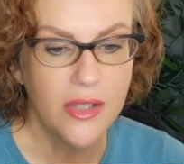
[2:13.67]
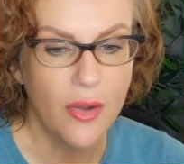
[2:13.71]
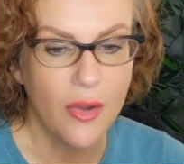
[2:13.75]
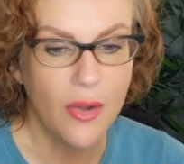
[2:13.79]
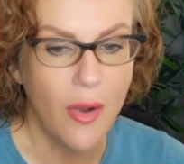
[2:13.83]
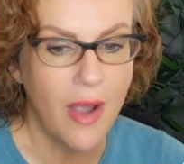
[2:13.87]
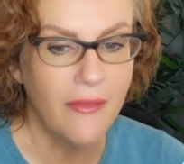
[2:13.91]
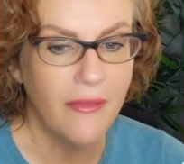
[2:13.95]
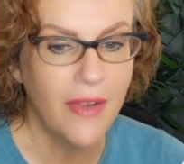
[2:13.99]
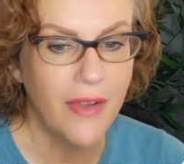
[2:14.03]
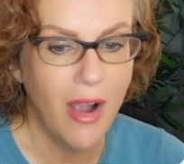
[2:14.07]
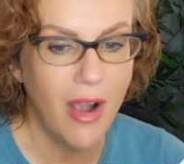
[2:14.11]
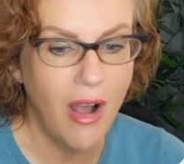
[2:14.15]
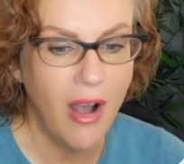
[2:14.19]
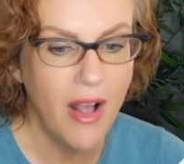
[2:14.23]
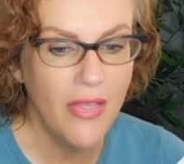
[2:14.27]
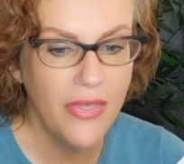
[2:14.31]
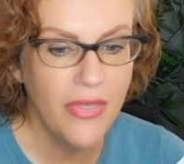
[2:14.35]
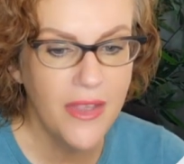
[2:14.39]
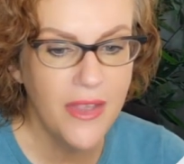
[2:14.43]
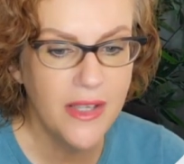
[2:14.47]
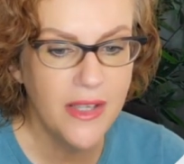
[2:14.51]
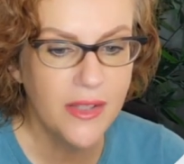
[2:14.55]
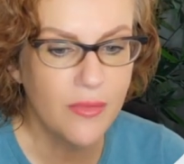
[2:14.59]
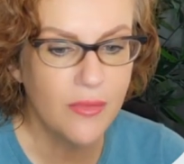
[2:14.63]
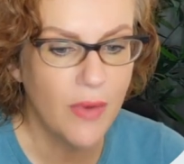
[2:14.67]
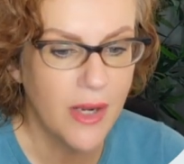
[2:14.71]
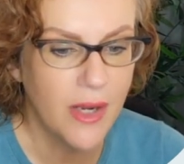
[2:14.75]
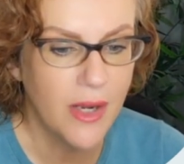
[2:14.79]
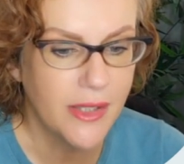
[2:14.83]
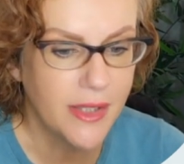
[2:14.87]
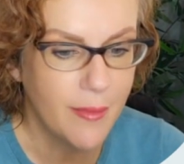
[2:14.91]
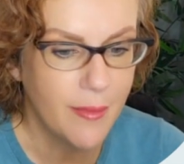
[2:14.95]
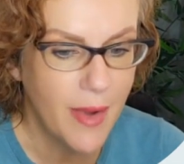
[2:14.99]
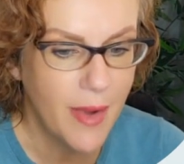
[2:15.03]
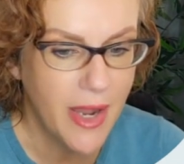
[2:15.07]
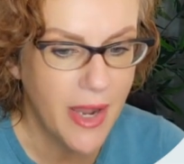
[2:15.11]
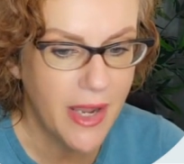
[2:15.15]
So I've got this
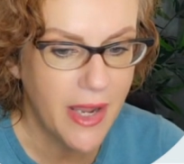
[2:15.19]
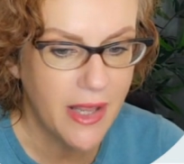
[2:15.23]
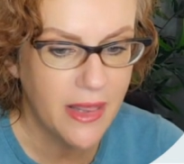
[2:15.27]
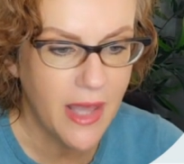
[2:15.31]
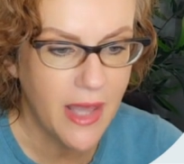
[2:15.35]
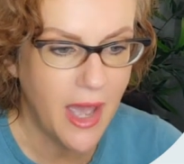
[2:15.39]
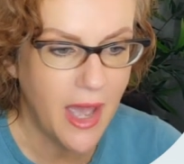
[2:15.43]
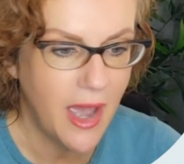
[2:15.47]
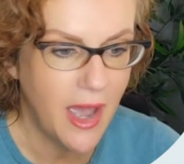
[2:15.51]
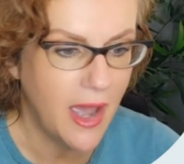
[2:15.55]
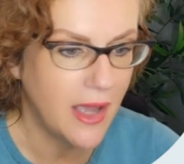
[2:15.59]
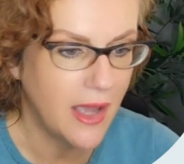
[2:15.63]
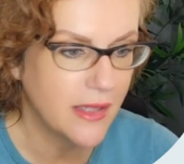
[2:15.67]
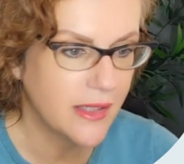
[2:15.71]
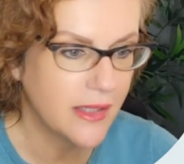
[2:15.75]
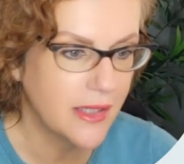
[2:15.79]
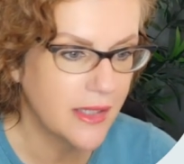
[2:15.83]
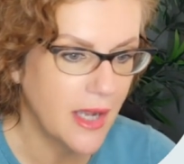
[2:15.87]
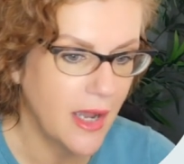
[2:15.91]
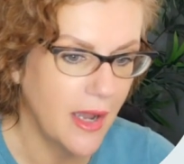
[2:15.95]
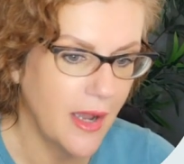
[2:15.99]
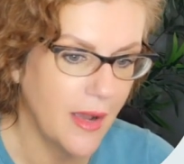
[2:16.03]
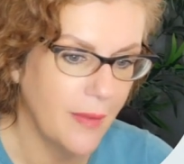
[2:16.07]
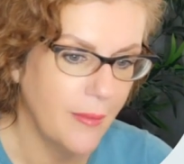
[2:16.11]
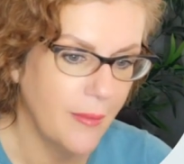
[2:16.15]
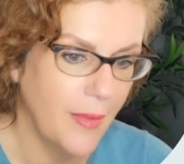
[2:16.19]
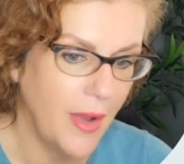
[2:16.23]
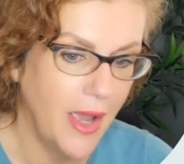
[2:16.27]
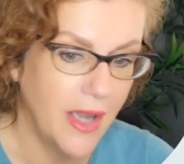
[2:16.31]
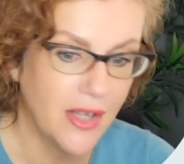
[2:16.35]
resume that I